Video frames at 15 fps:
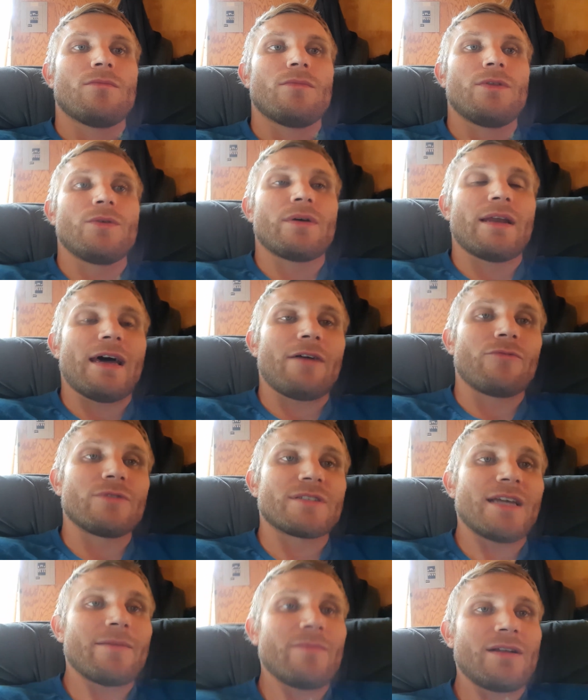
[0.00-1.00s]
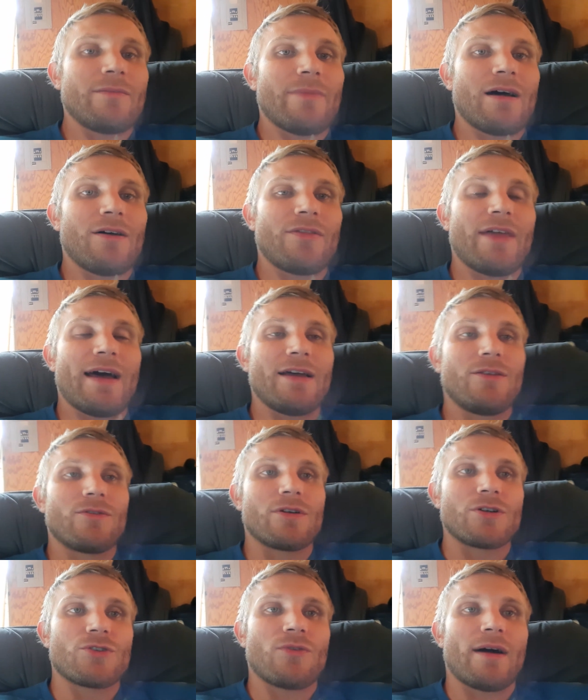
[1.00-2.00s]
you can have resentment about that. You
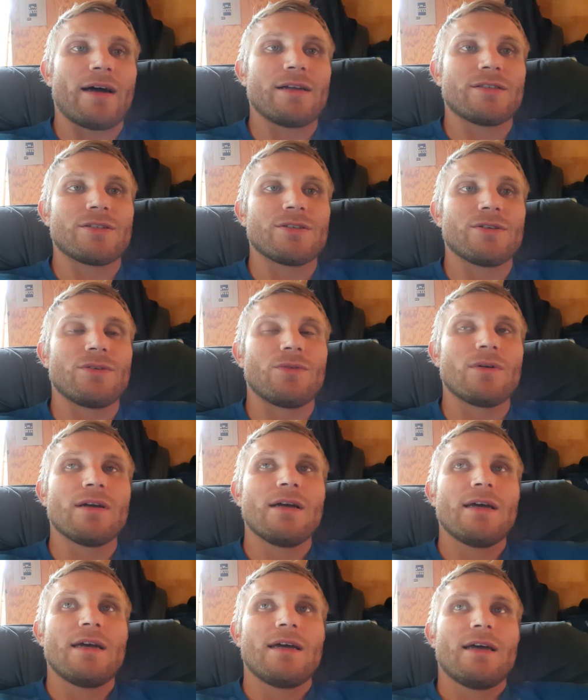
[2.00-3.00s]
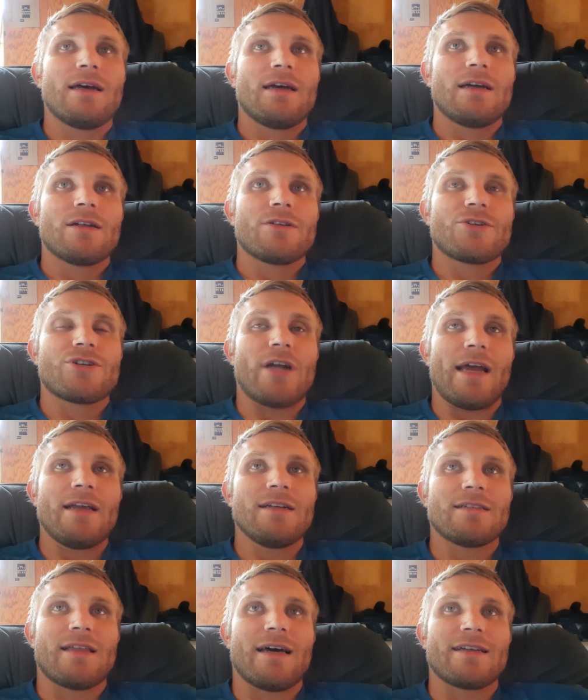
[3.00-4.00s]
can try to
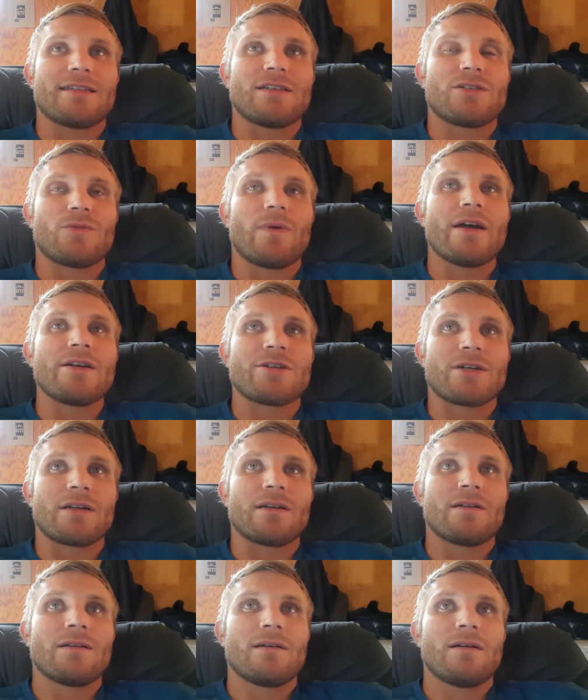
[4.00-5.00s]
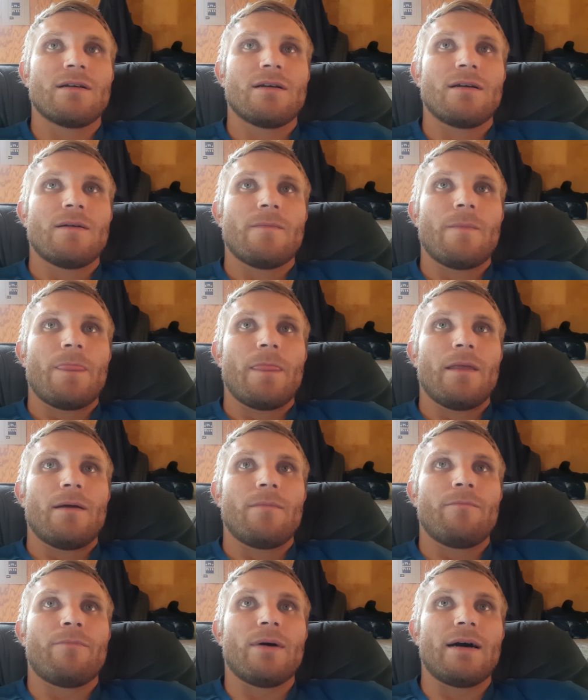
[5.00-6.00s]
change that situation,
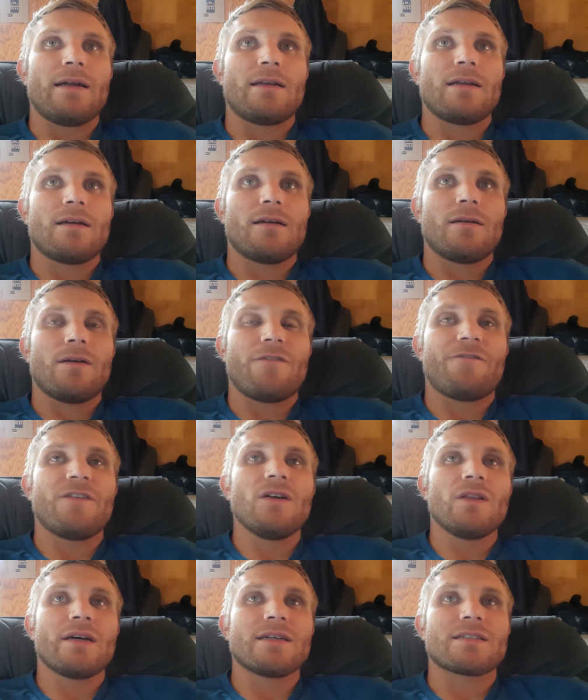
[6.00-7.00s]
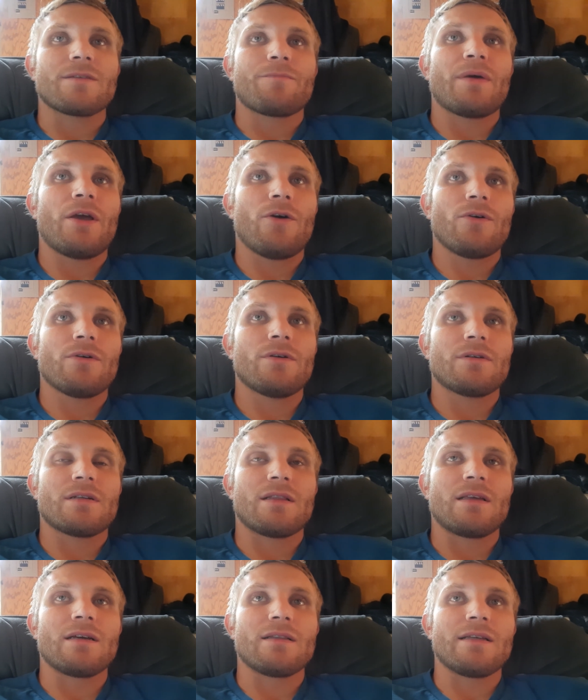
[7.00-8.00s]
but feeling superior
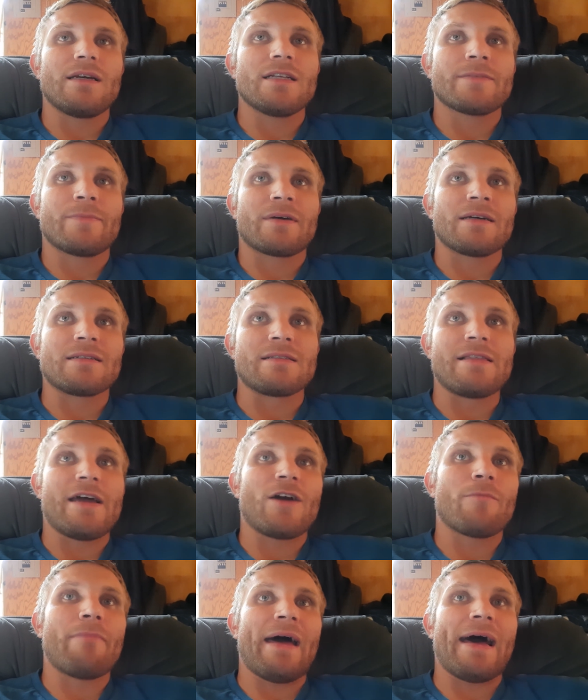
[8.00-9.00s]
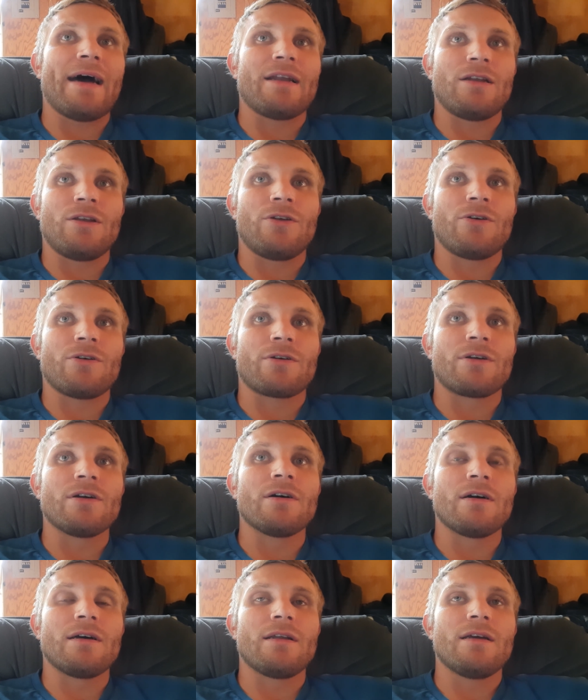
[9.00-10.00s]
to the elites because they're bad and you're
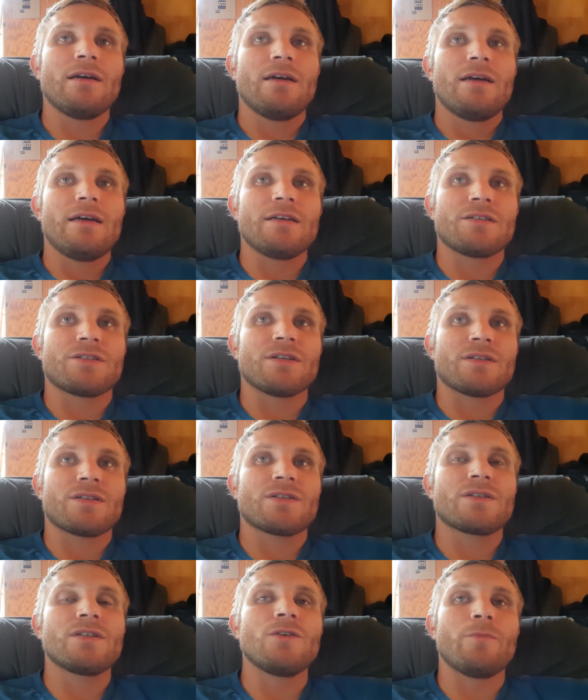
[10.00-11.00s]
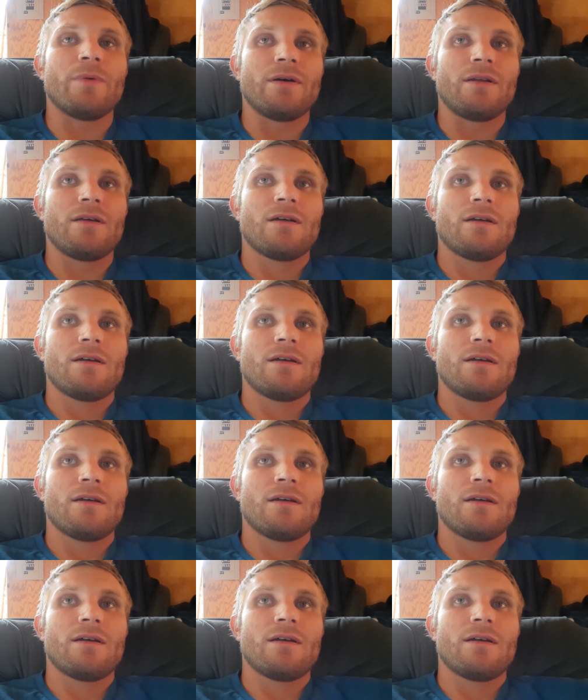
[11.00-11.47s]
good is just stupid.